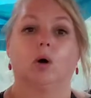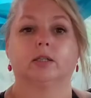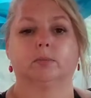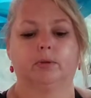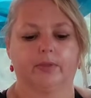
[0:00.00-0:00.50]

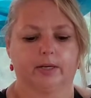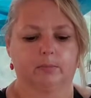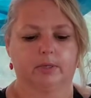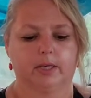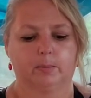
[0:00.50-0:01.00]
Wantable that
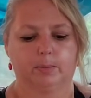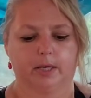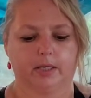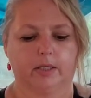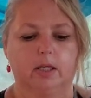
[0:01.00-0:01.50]
I'm
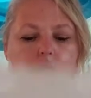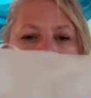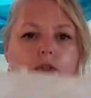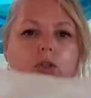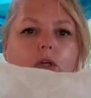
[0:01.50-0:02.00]
keeping.
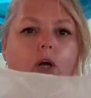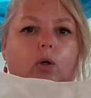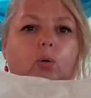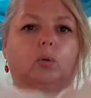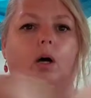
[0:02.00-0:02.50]

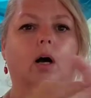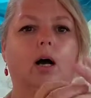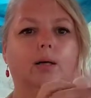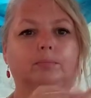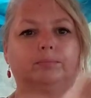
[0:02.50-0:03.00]
So
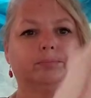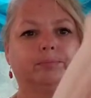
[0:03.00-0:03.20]
um,